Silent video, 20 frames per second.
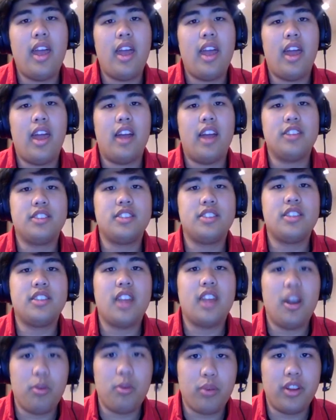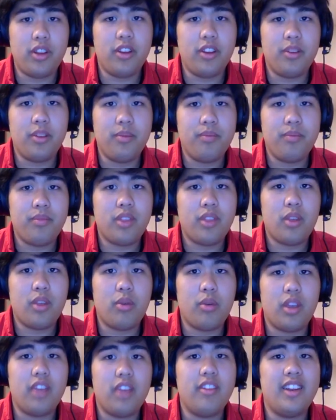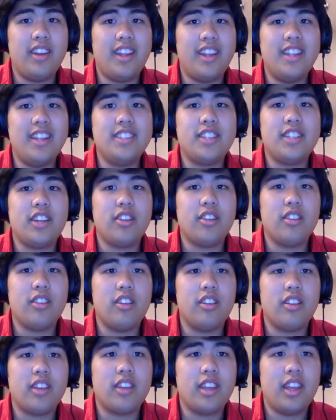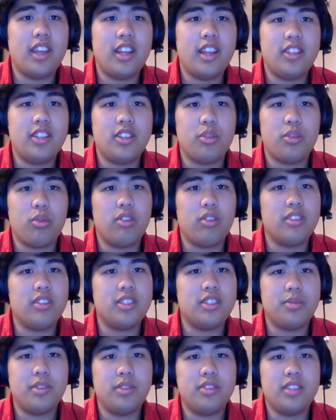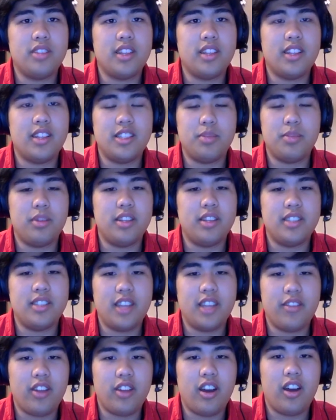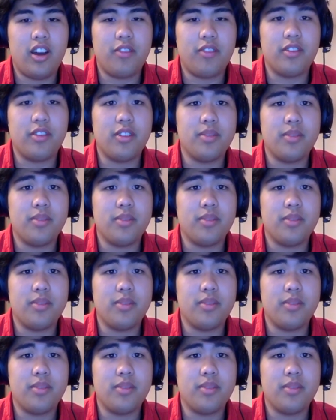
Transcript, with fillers: As a reader, we're given an insider look into the royal disputes that these plays have to offer.